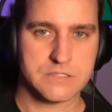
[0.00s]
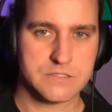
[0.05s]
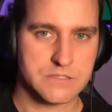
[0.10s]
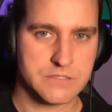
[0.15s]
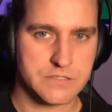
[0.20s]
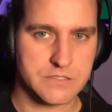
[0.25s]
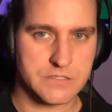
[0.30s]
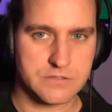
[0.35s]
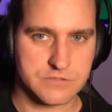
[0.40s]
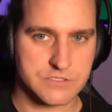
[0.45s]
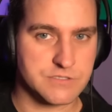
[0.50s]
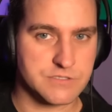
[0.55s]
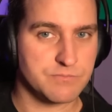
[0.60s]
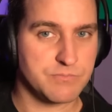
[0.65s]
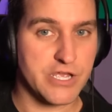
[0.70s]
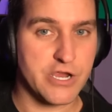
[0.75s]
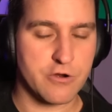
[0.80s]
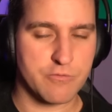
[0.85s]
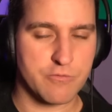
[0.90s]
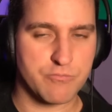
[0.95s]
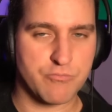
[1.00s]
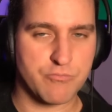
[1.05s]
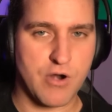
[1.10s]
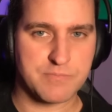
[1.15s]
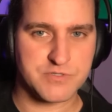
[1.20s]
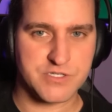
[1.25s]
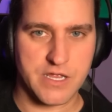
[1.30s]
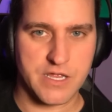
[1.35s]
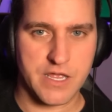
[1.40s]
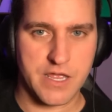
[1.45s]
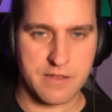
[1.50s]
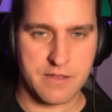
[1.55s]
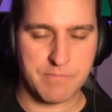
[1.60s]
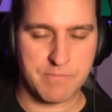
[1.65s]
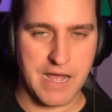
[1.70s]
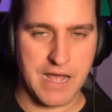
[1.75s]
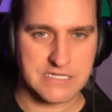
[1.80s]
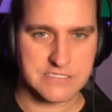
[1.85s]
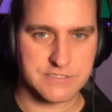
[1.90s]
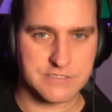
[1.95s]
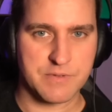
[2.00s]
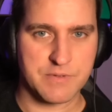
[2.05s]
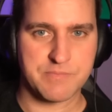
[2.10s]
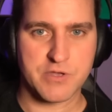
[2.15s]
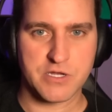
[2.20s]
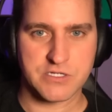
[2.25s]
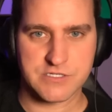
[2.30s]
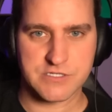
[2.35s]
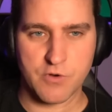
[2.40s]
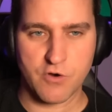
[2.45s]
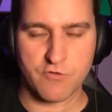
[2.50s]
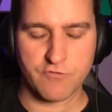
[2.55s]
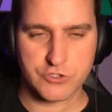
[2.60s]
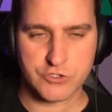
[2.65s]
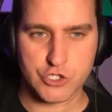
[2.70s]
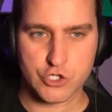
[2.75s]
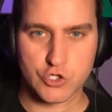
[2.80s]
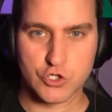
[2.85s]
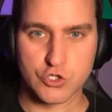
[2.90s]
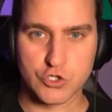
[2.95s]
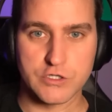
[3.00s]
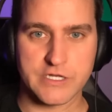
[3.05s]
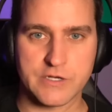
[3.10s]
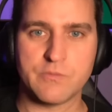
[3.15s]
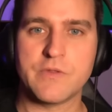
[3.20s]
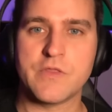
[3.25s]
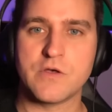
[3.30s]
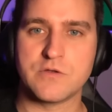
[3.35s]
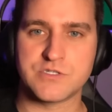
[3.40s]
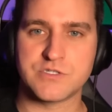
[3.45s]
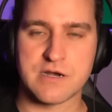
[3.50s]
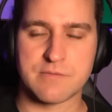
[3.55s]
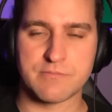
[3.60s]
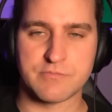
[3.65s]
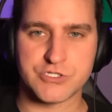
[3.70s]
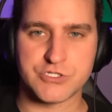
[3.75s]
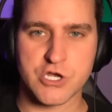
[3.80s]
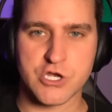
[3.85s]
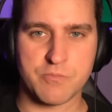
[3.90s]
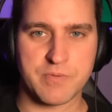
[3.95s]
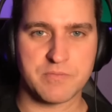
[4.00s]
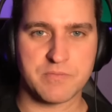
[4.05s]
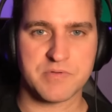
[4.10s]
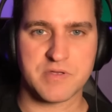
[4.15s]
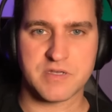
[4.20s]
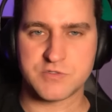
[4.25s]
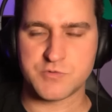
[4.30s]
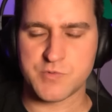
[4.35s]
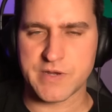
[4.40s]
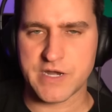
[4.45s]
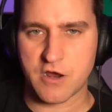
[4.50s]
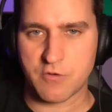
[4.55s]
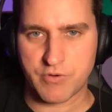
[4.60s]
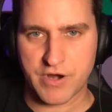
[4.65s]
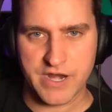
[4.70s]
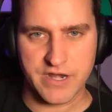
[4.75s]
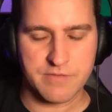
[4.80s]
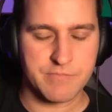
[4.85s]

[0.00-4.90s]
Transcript: you know some player props and possibly be on some overs early when those numbers open because we know Brandon